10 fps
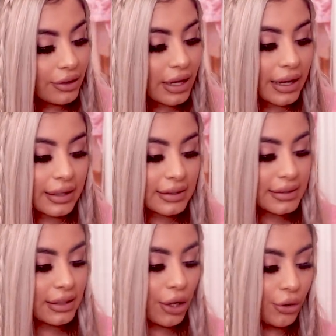Okay,
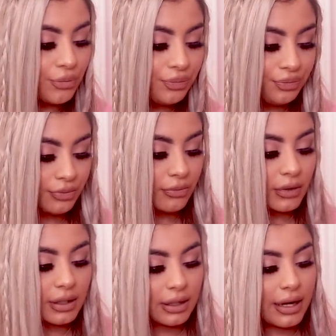so
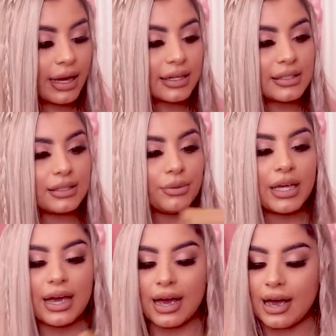next
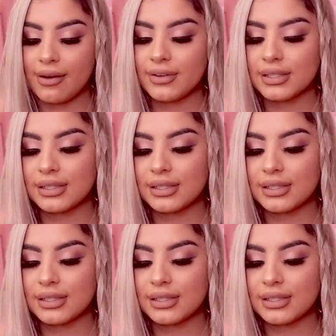we have